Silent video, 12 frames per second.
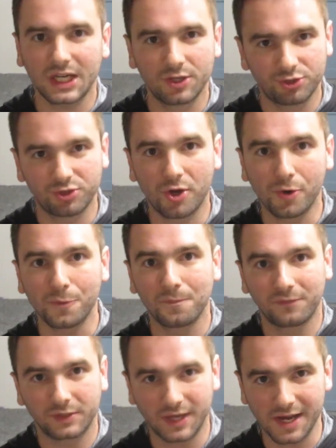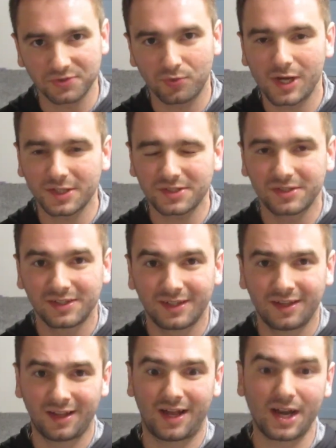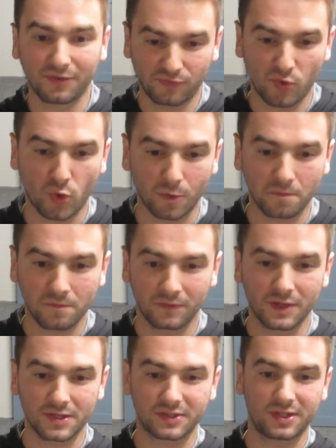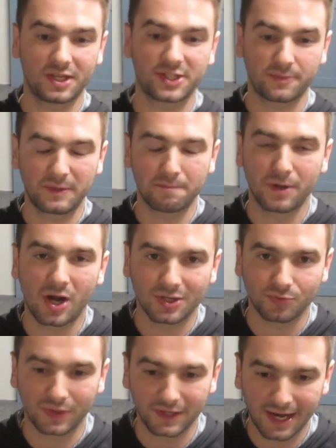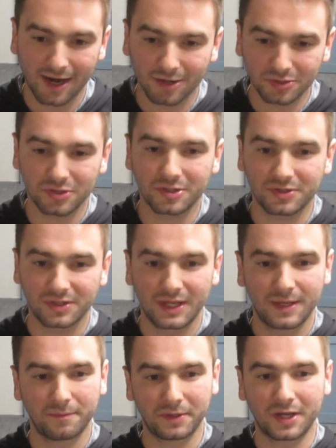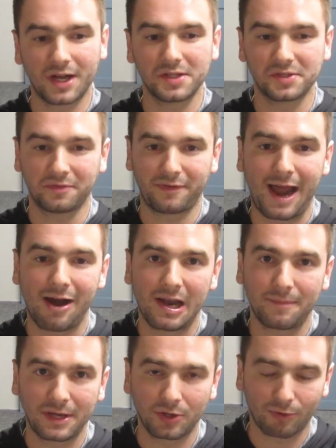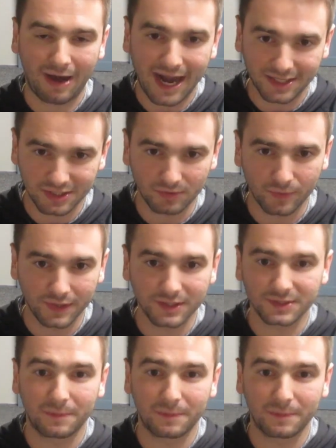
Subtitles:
So guess what? I form this intimate bond with the characters because of how I'm interacting with it,